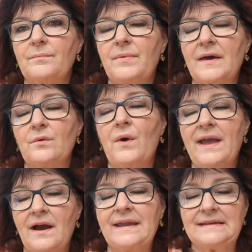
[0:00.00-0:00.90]
by the
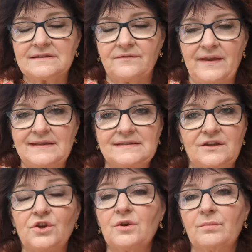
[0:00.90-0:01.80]
way I interfaced it,
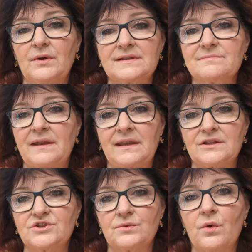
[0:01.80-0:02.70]
you can put as many
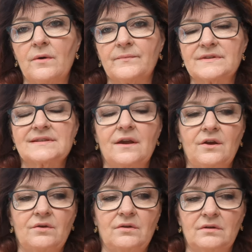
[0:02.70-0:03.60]
as you want. So
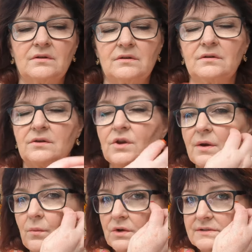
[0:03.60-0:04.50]
you
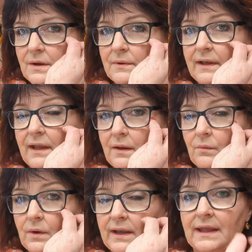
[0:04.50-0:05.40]
can watch that
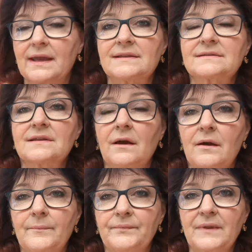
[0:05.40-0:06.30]
when it gets
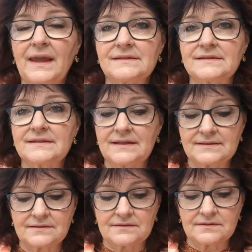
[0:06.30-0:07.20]

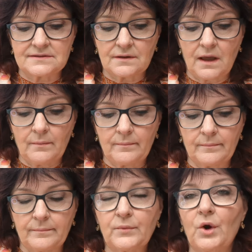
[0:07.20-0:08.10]
edited
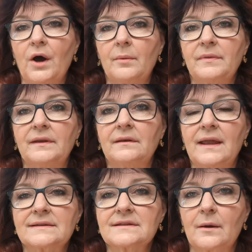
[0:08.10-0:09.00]
and put up in the
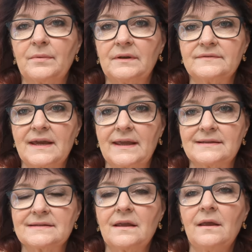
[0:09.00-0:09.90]
next couple of
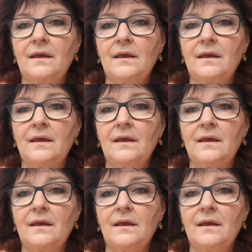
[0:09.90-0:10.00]
days.